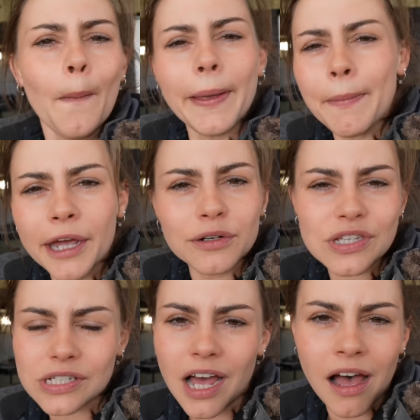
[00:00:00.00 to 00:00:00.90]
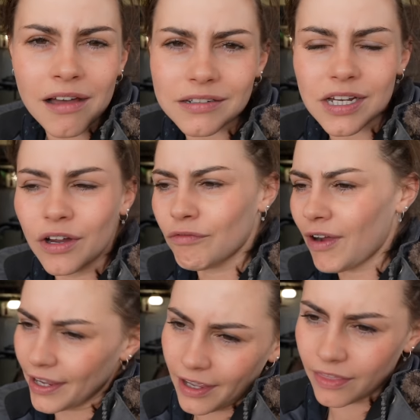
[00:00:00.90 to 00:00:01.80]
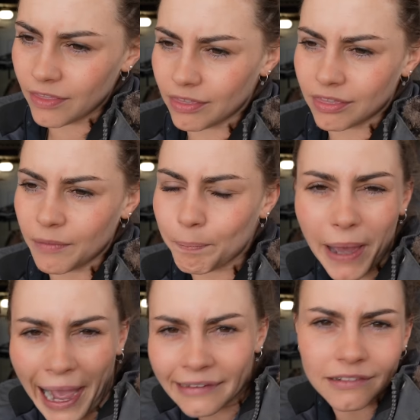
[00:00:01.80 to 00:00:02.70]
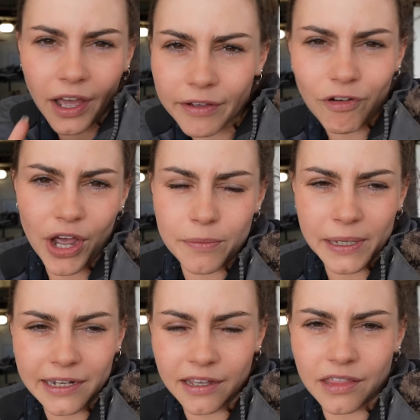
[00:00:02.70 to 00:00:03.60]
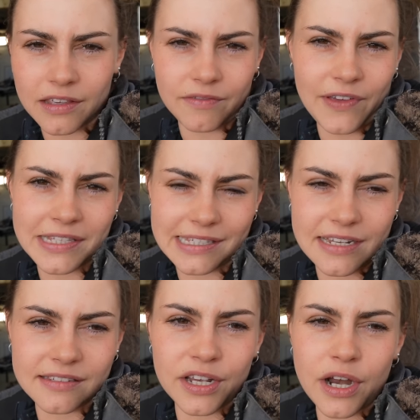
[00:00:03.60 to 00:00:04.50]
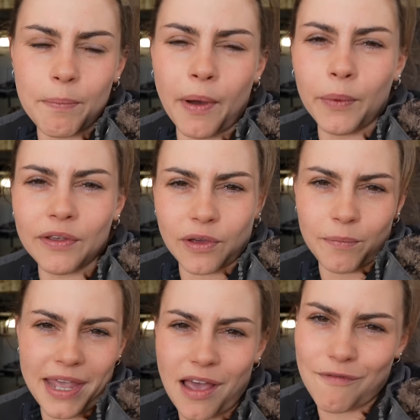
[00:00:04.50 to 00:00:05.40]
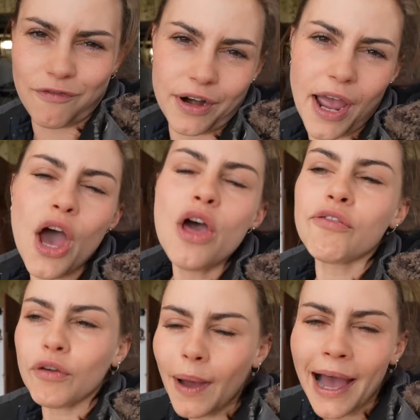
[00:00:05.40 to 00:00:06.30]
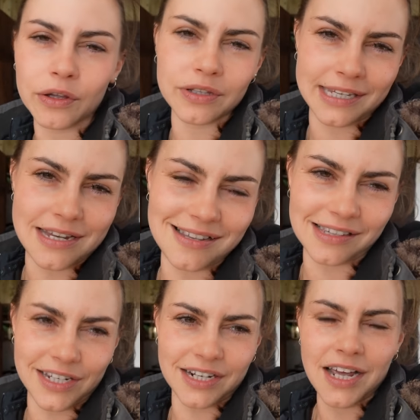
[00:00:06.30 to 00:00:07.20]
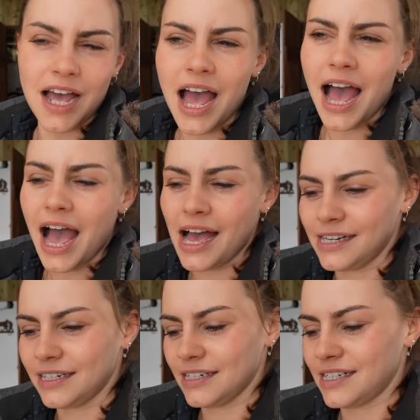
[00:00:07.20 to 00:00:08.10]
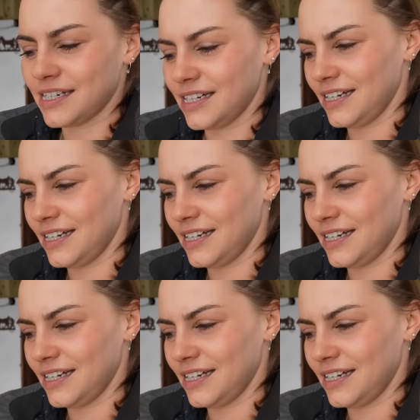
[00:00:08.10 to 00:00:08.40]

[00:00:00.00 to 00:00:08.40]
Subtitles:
we might not start right at the bang, like right at the beginning of the event season, but we can make up for it throughout the season. And